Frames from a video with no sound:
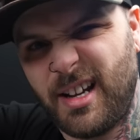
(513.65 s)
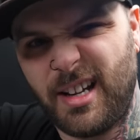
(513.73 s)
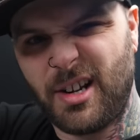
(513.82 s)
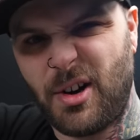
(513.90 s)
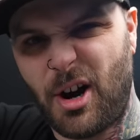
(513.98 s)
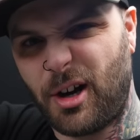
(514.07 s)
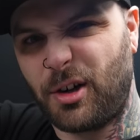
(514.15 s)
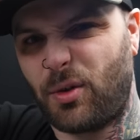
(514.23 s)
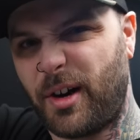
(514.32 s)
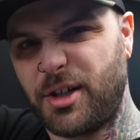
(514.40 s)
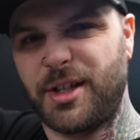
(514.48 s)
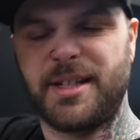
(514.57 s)
you know, hard
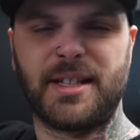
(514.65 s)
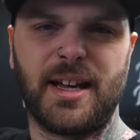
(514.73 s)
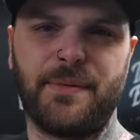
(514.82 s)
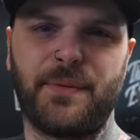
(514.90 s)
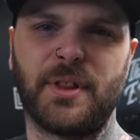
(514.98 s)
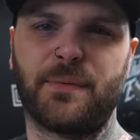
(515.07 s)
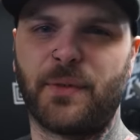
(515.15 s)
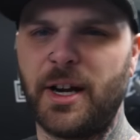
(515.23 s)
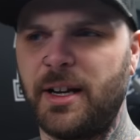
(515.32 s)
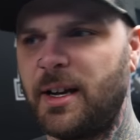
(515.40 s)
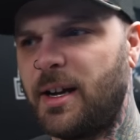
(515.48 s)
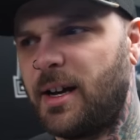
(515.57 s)
crunchy stuff in the
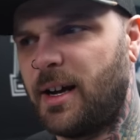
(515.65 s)
front,